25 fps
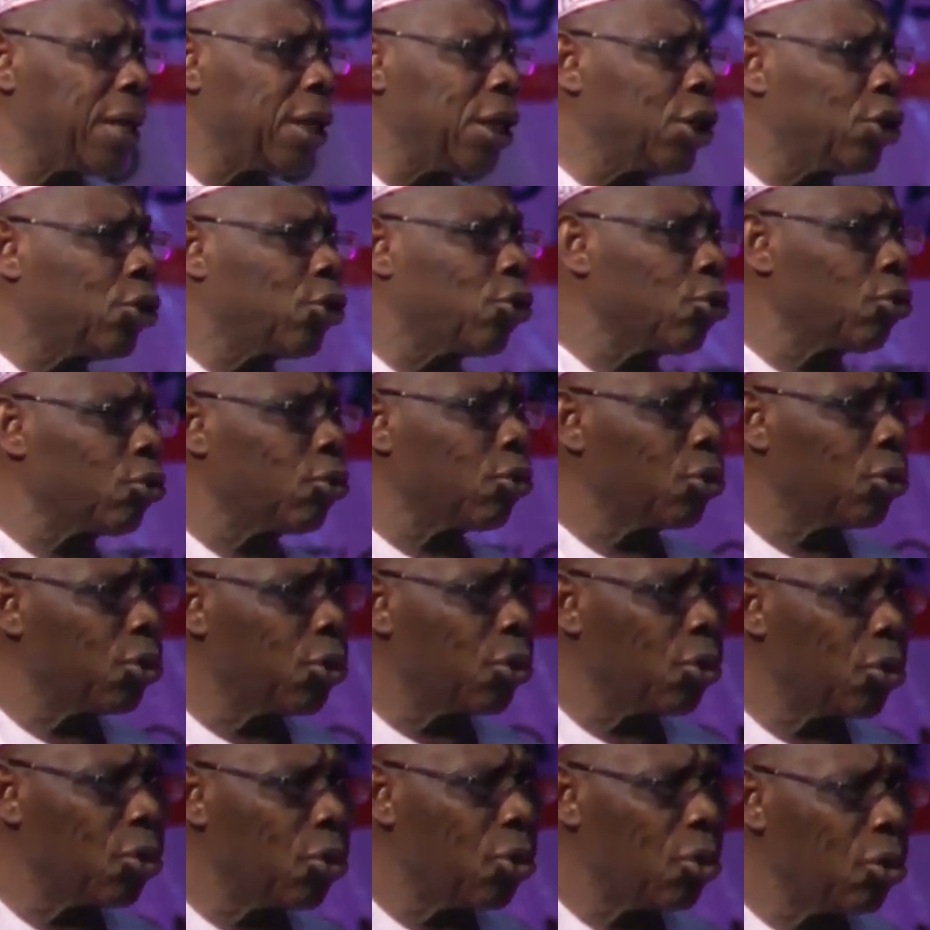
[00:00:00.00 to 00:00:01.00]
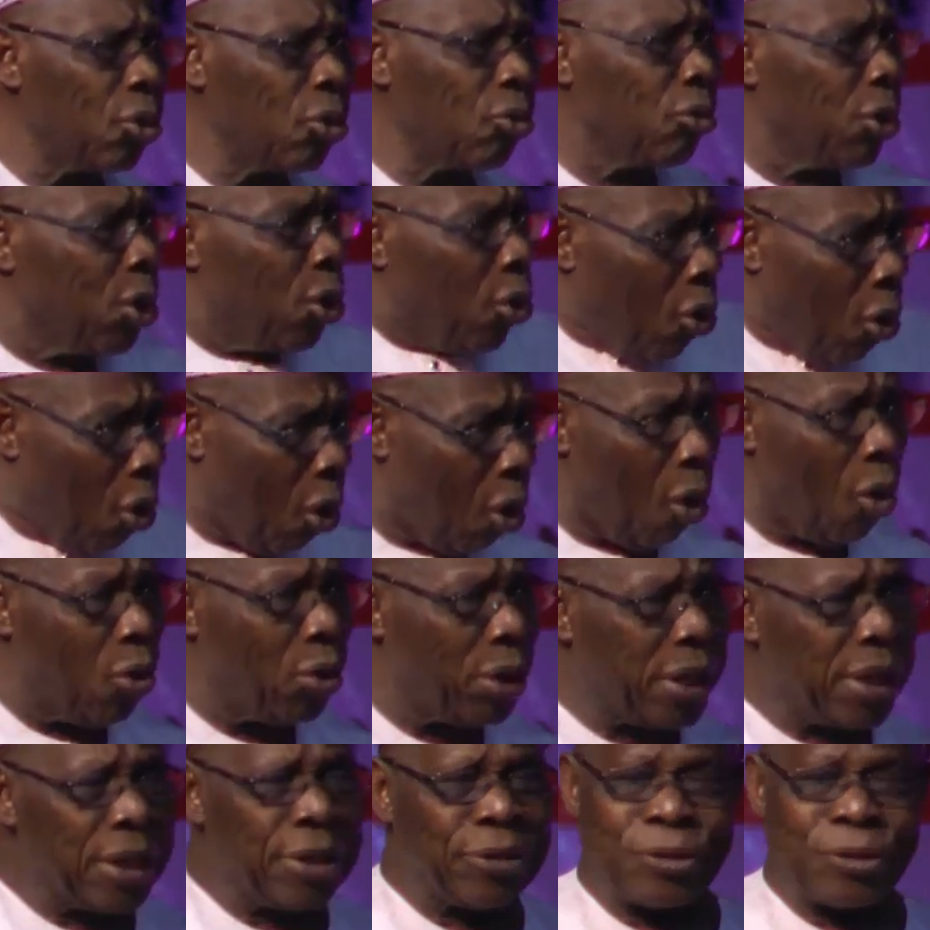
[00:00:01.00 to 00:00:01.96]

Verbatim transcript: issue. We all need